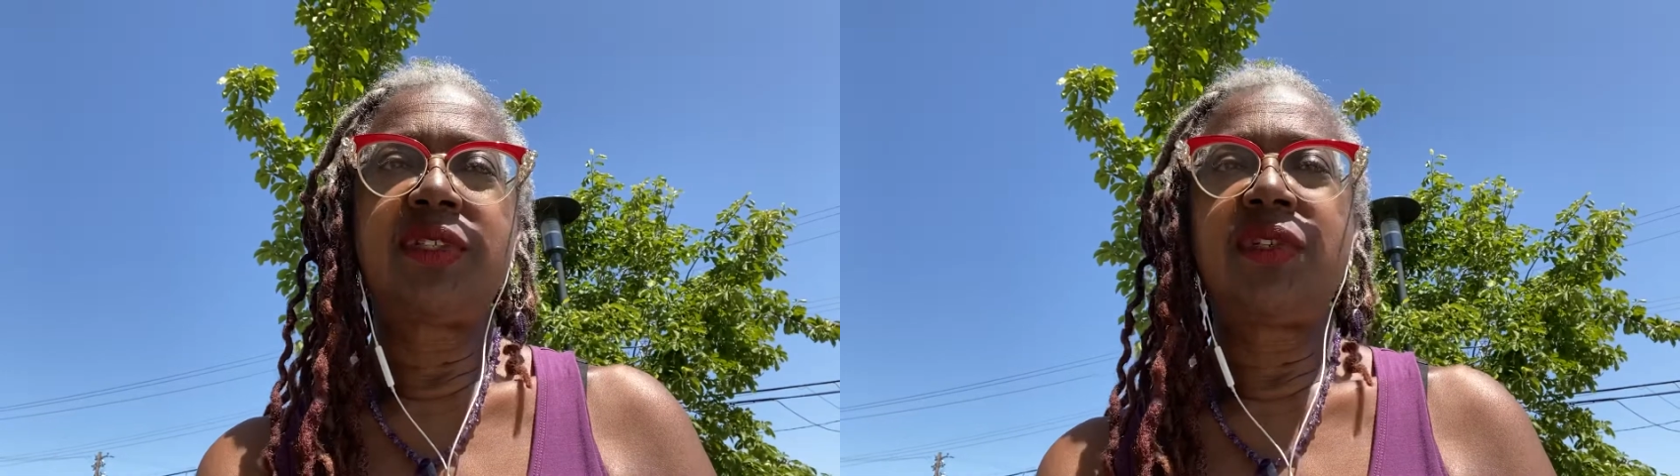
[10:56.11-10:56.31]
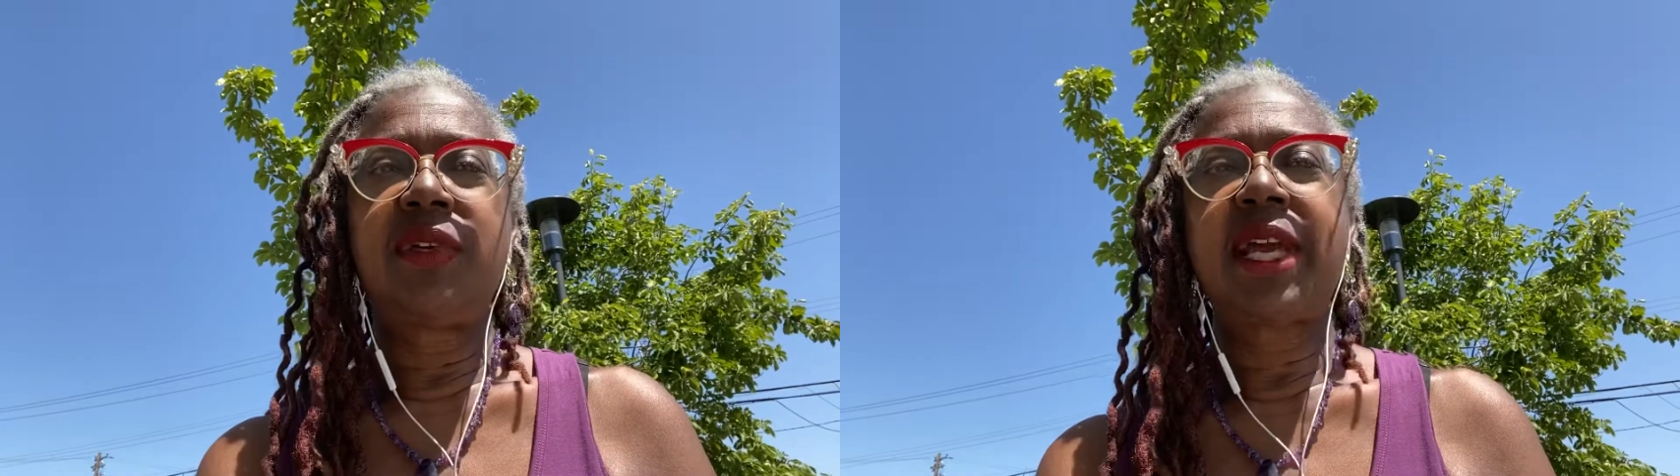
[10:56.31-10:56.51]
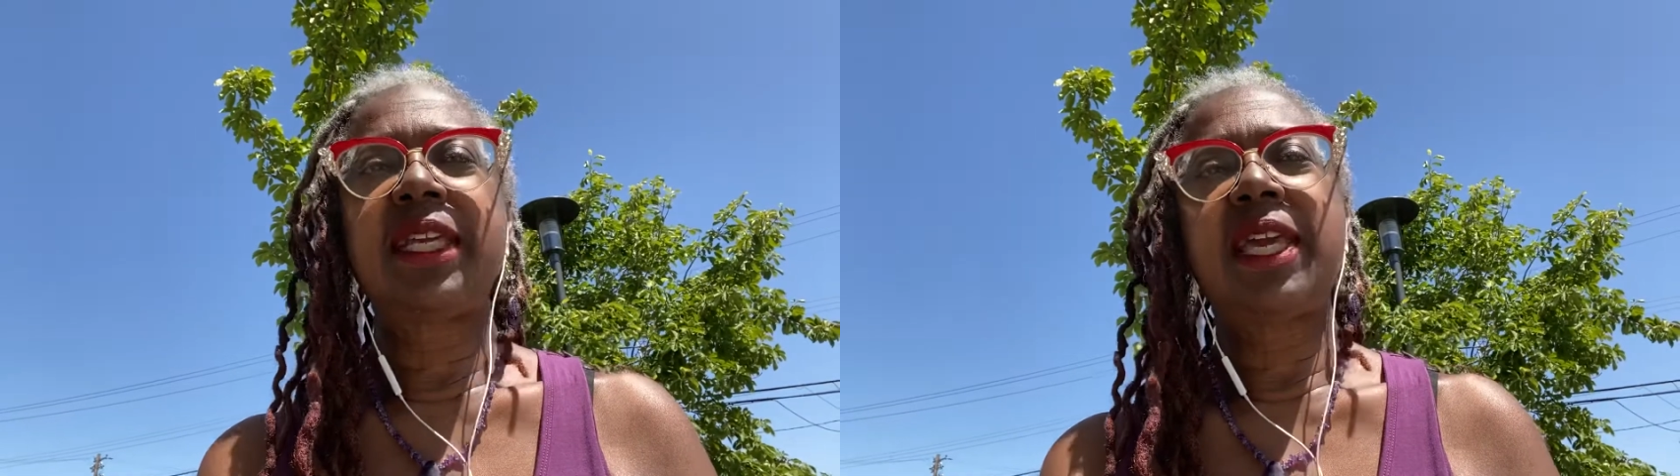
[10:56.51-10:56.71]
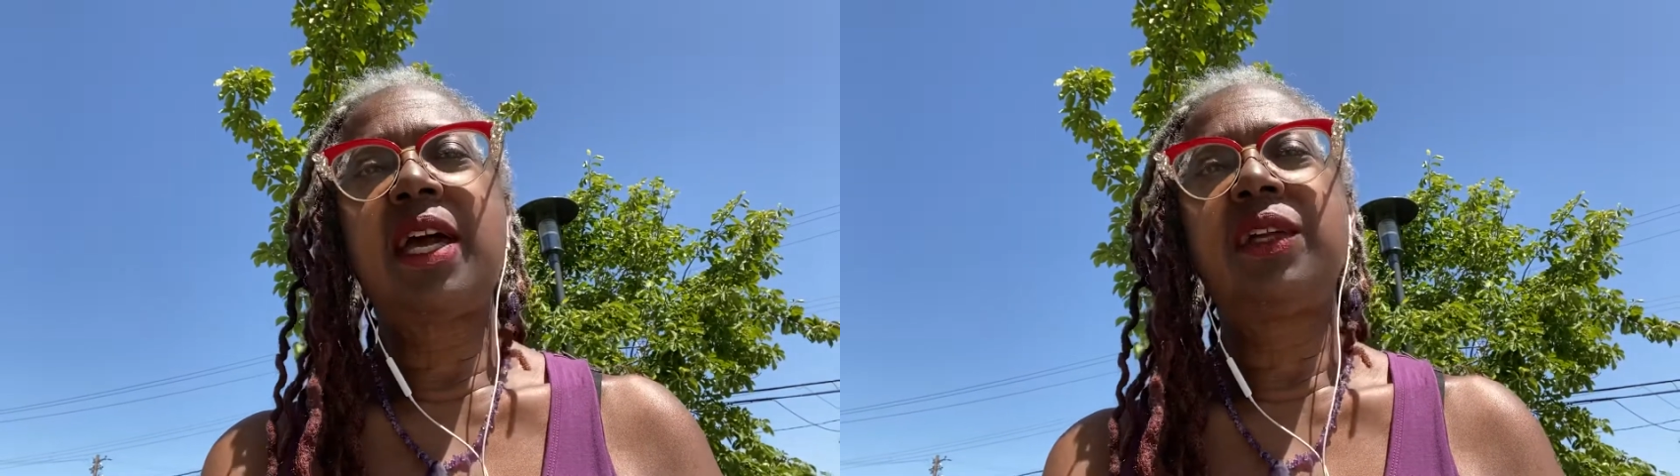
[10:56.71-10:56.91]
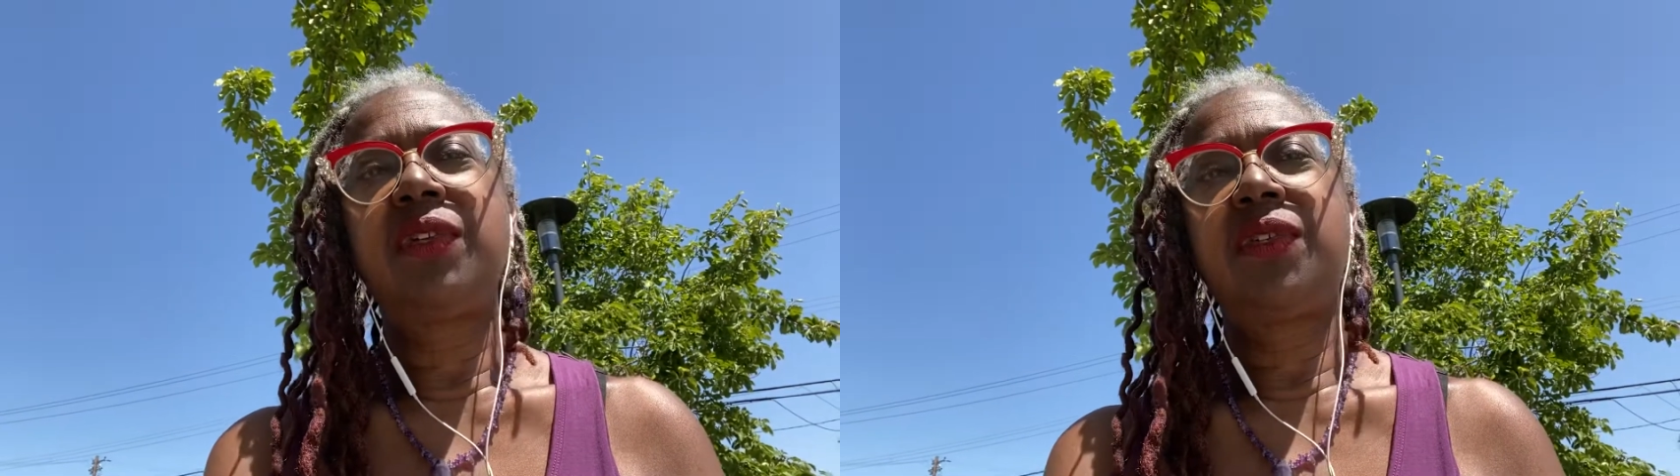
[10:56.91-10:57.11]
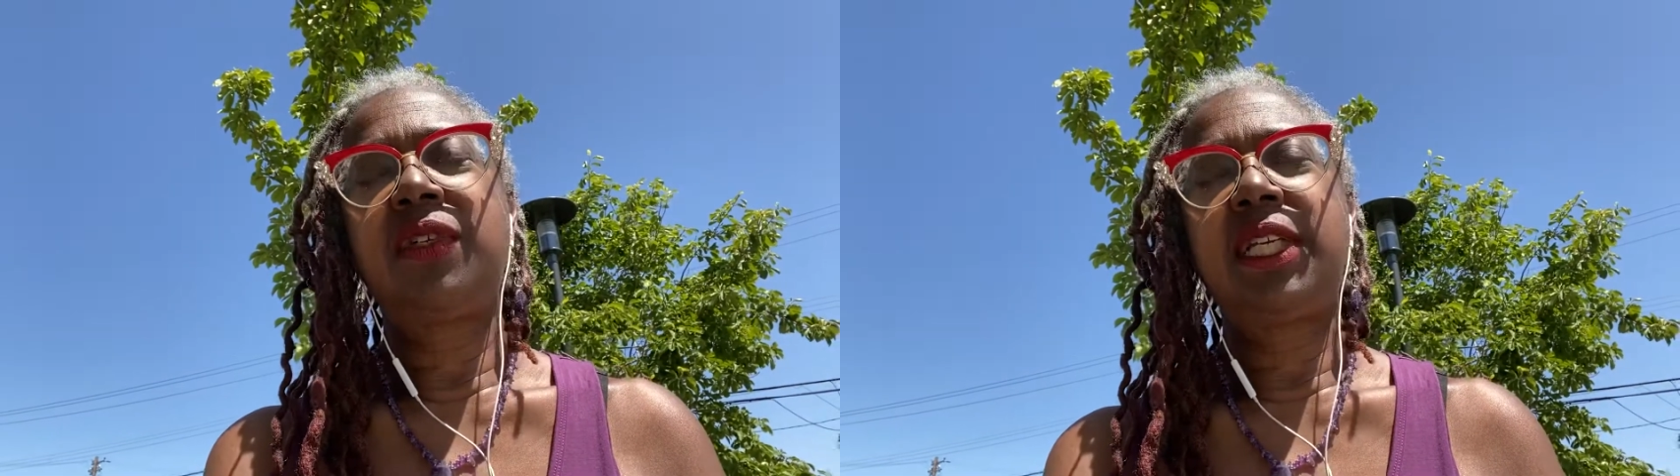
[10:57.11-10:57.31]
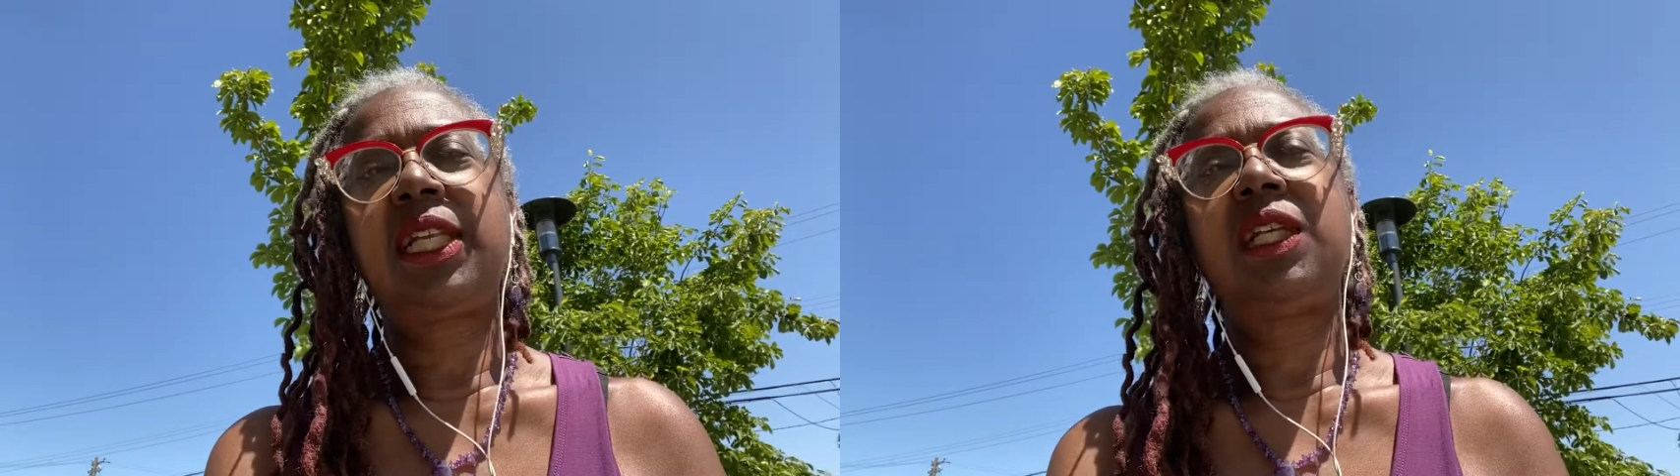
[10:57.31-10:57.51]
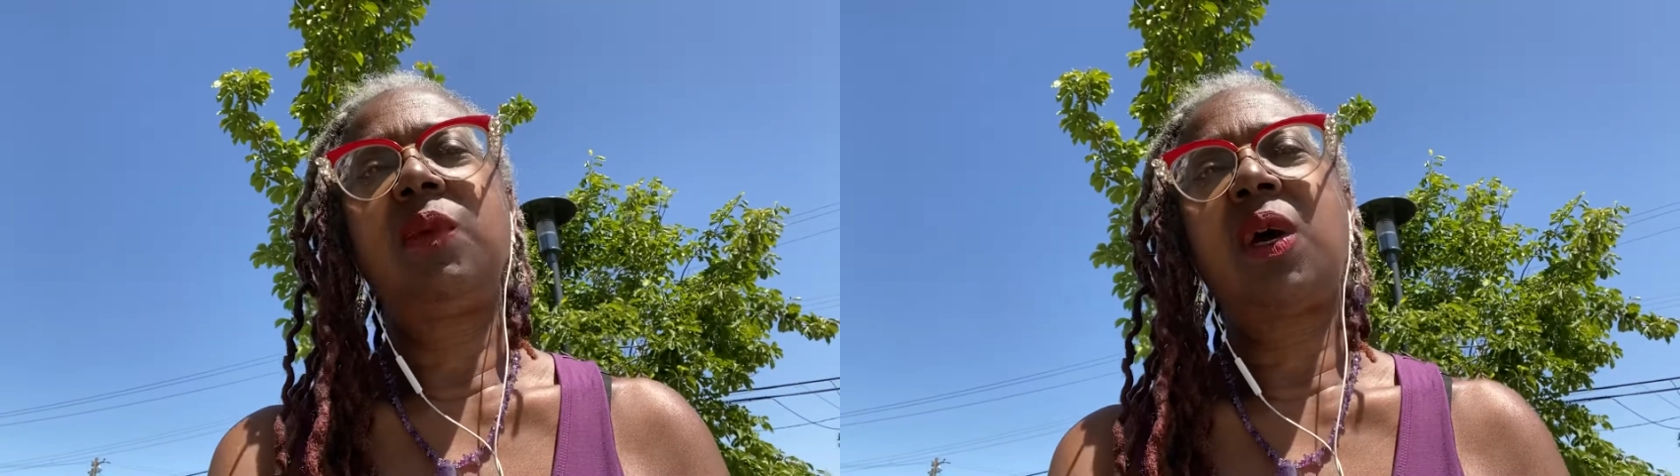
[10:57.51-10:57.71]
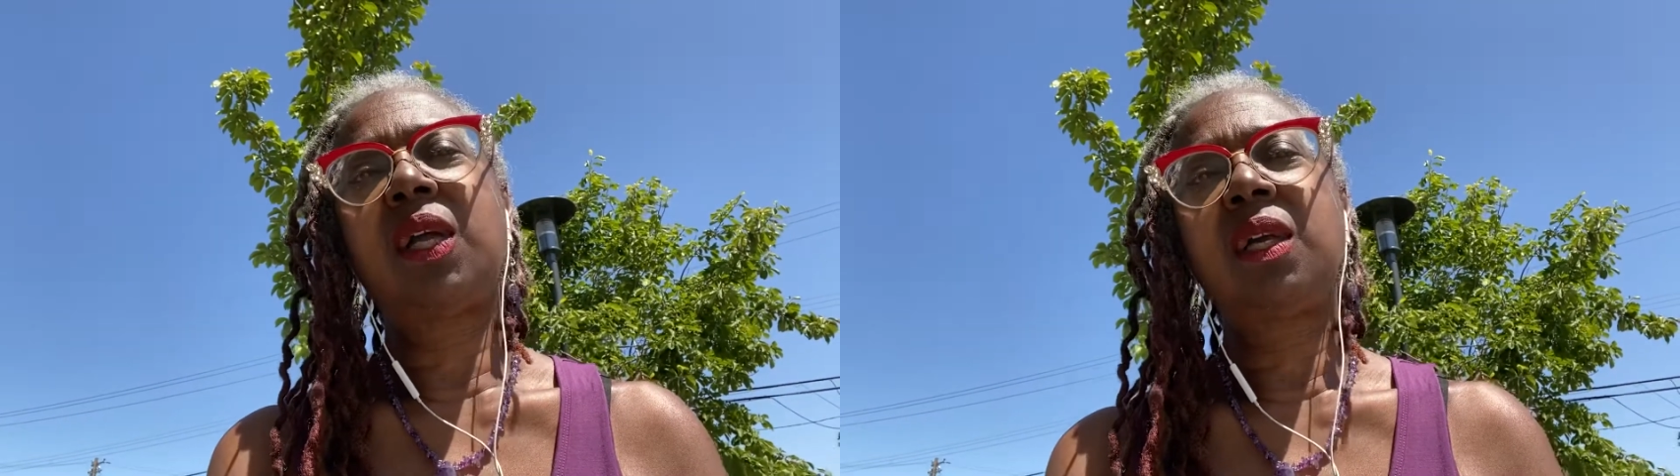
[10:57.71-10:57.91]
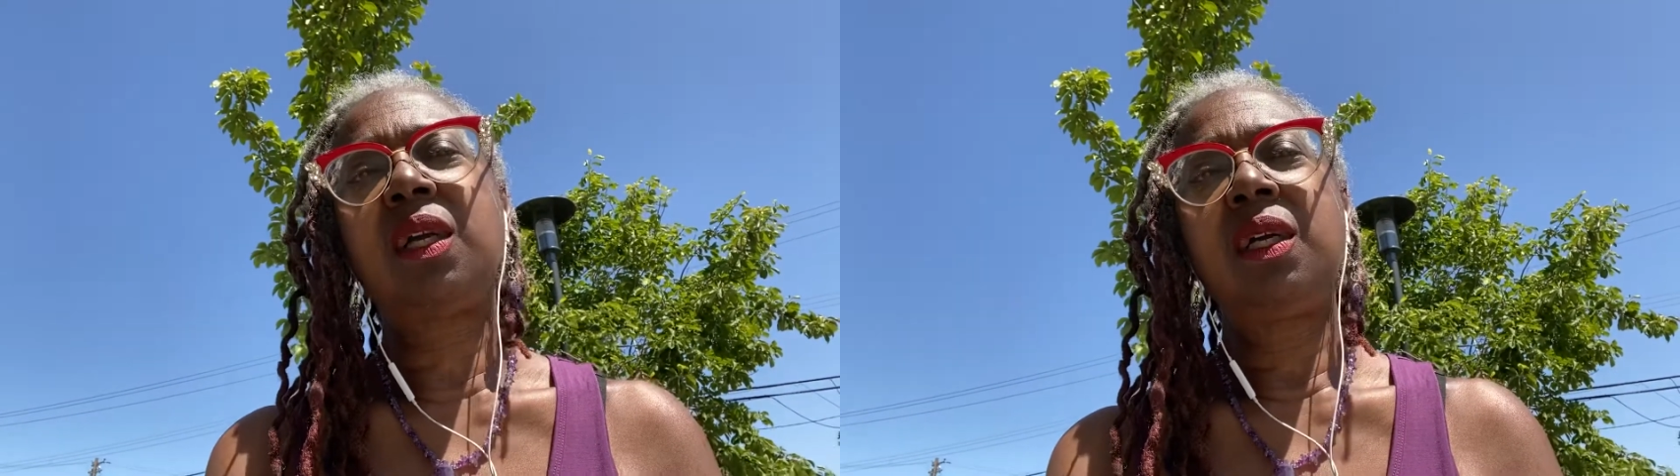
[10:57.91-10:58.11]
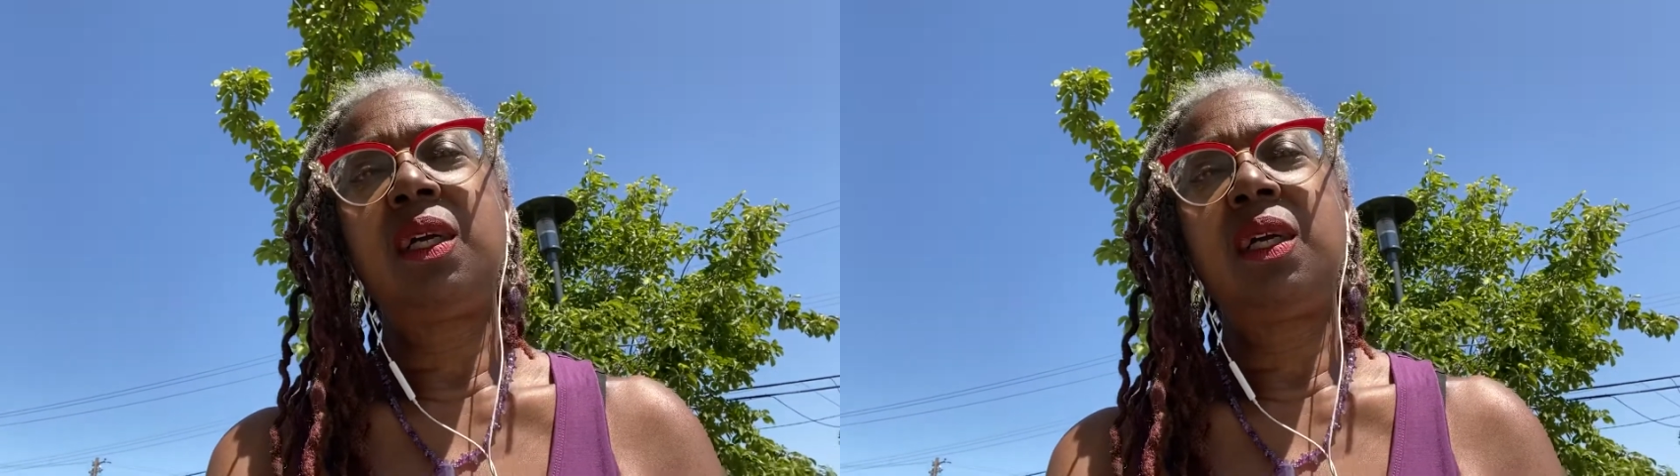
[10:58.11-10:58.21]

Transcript: do not count as your daily water,